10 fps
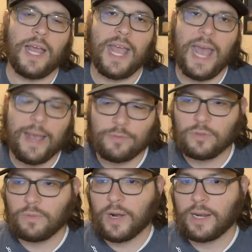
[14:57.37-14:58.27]
I
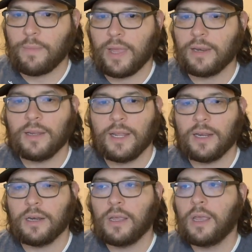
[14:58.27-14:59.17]
absolutely recommend it.
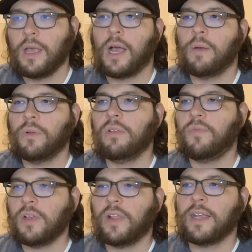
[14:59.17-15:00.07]
And I really
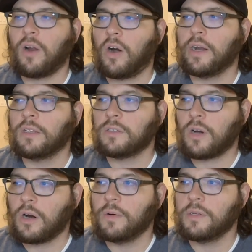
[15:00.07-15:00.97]
feel like Aria of
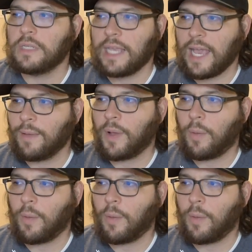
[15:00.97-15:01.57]
Sorrow is a game I'll